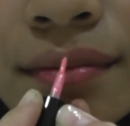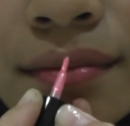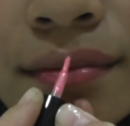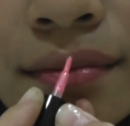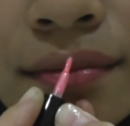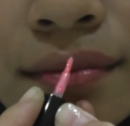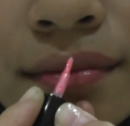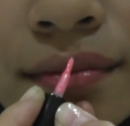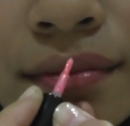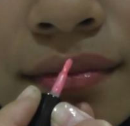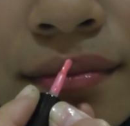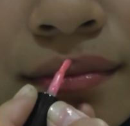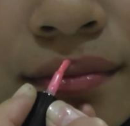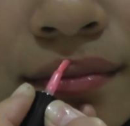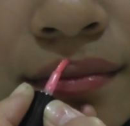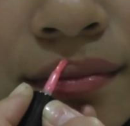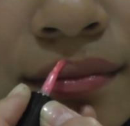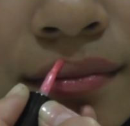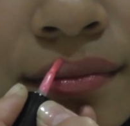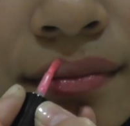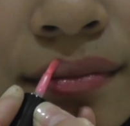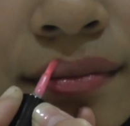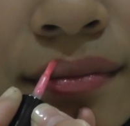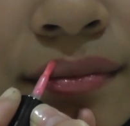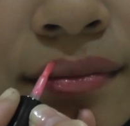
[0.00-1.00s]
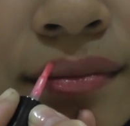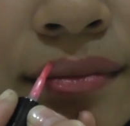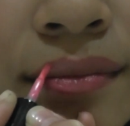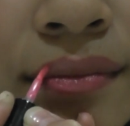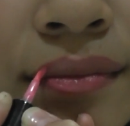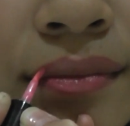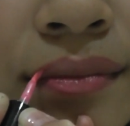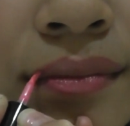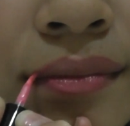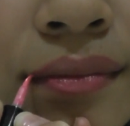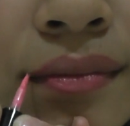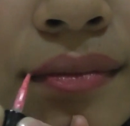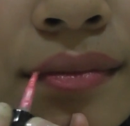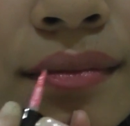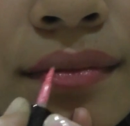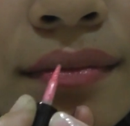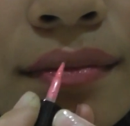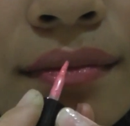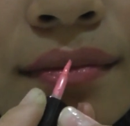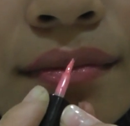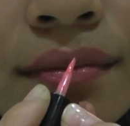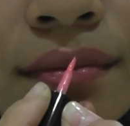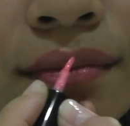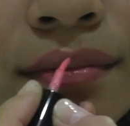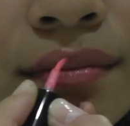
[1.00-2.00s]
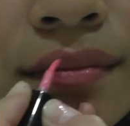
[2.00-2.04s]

(silence)